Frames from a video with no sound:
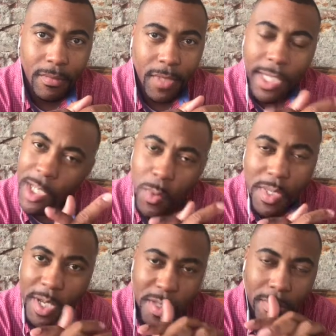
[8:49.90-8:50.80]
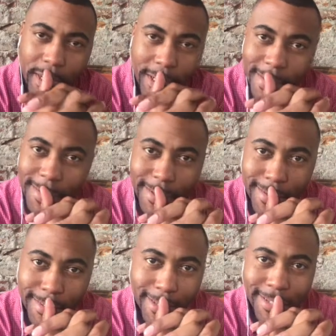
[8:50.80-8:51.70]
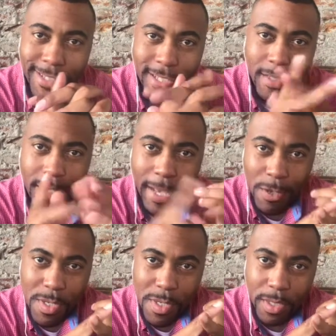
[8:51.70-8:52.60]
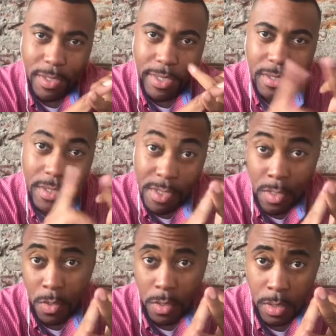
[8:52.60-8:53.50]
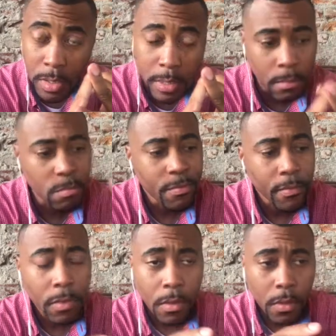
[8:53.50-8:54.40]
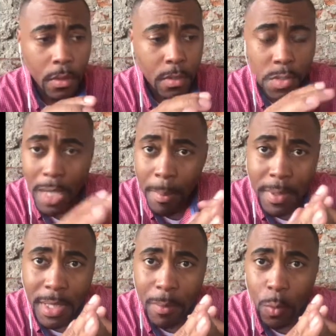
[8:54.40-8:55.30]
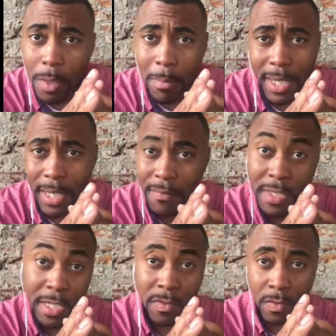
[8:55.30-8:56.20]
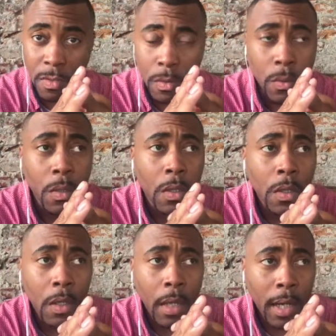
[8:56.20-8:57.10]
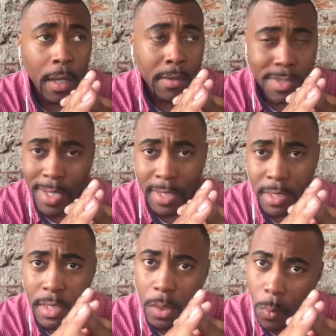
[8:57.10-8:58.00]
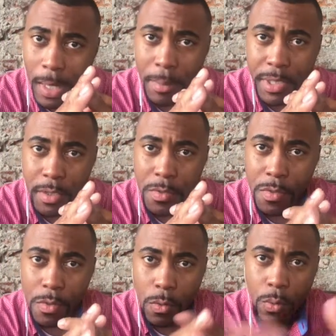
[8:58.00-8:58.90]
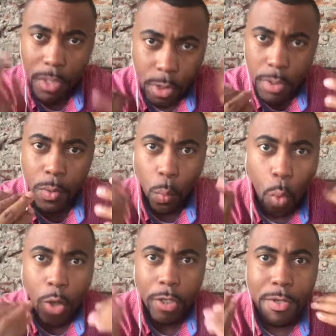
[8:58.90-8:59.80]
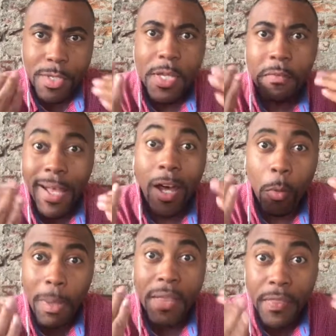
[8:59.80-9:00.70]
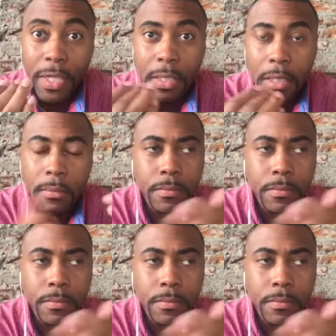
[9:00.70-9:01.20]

And guess what takes place? The house isn't clean, the dishes aren't done, the shopping that one might have needed to do does not get done. Why? Because you literally wore yourself out by thinking.